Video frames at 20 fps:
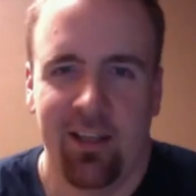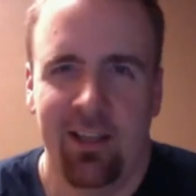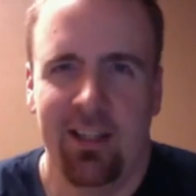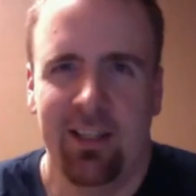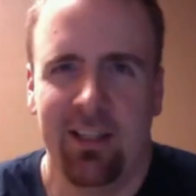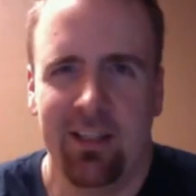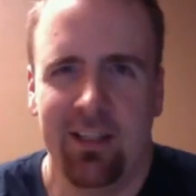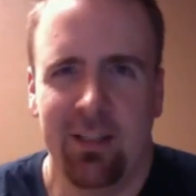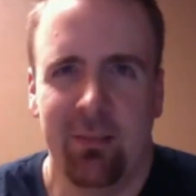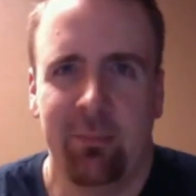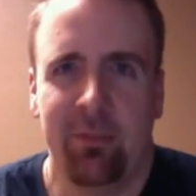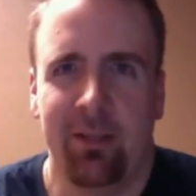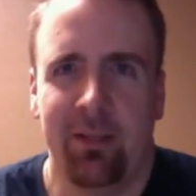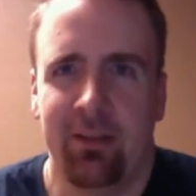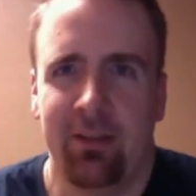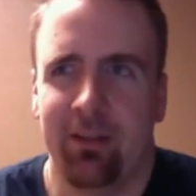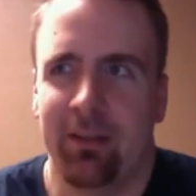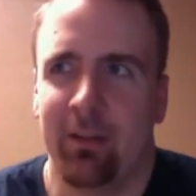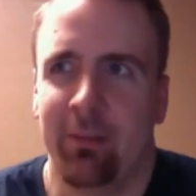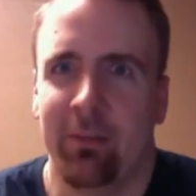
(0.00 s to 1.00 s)
it's the beard.
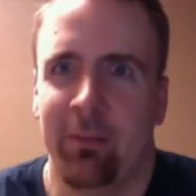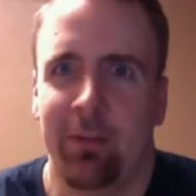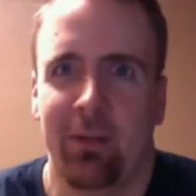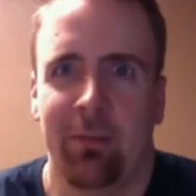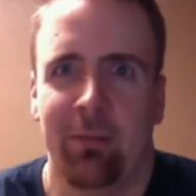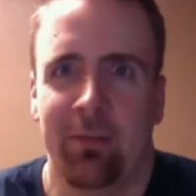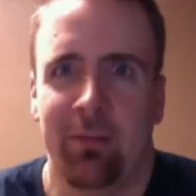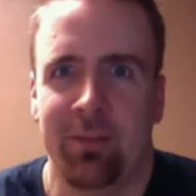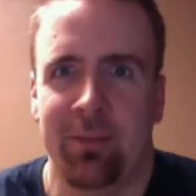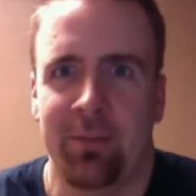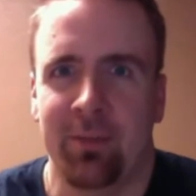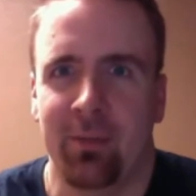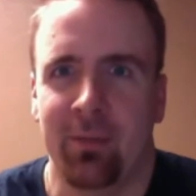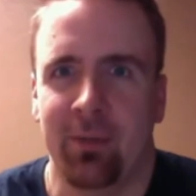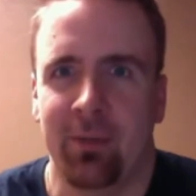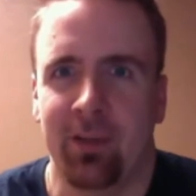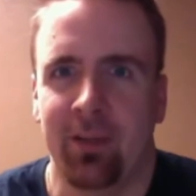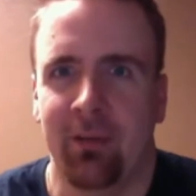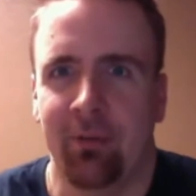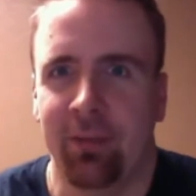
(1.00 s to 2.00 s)
The beard must be
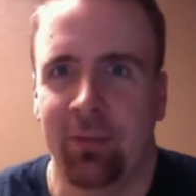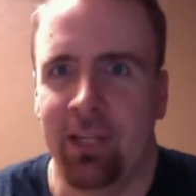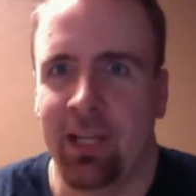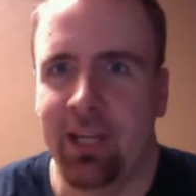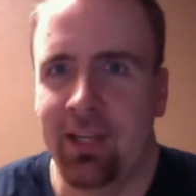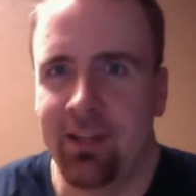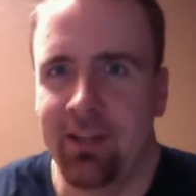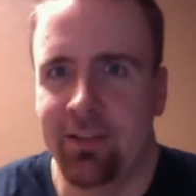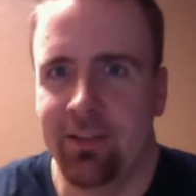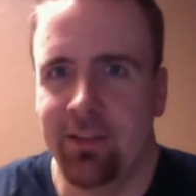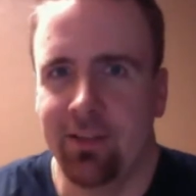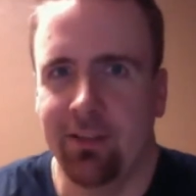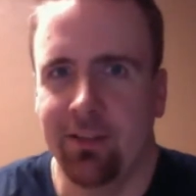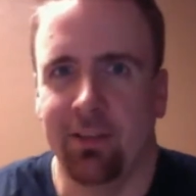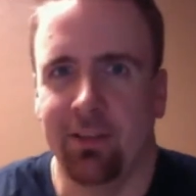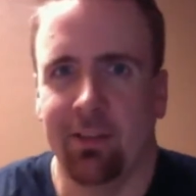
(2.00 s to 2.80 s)
what adds the.